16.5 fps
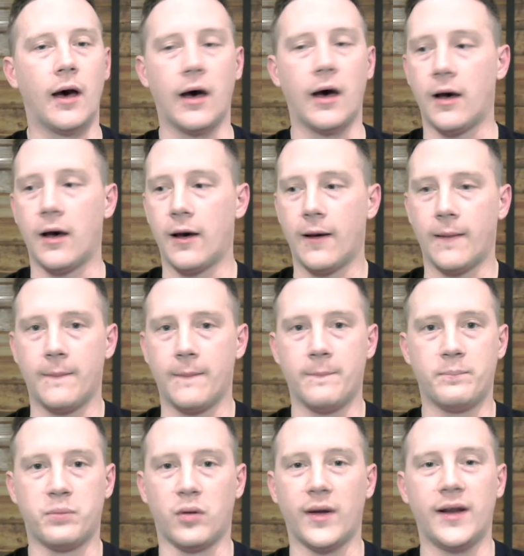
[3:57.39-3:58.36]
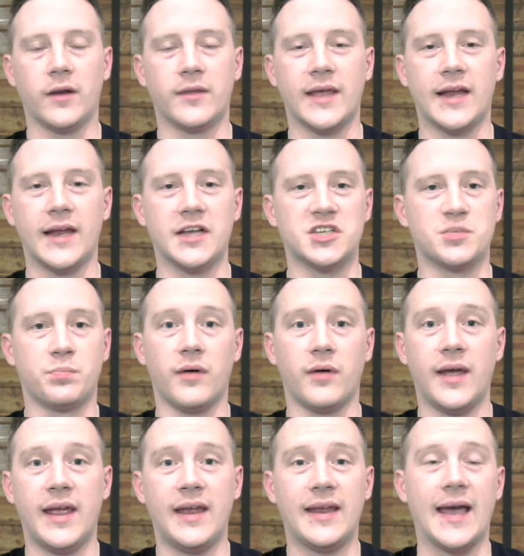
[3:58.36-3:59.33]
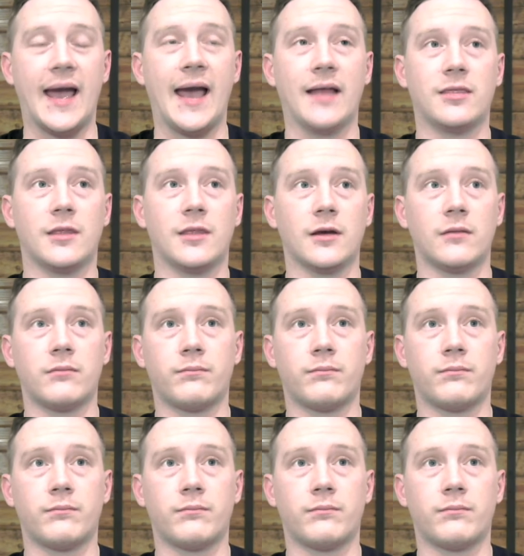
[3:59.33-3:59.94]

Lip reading: A player that has played at the